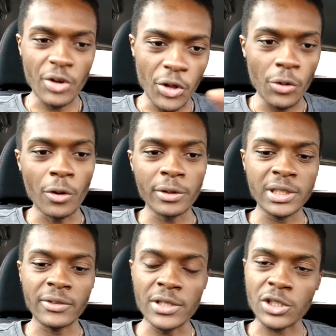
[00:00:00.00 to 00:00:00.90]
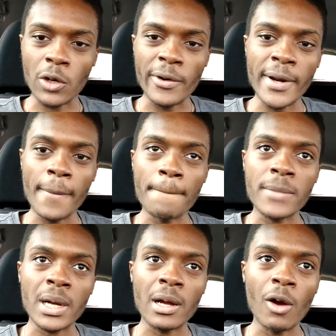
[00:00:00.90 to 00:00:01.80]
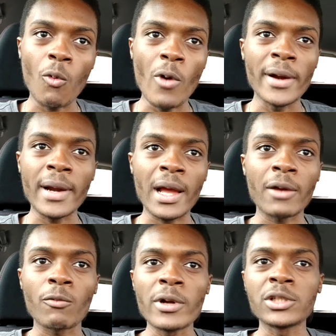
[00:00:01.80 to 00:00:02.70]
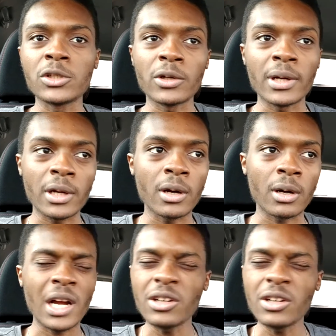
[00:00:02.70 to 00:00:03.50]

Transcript: I knew all these things going in, but when I went to look at the car,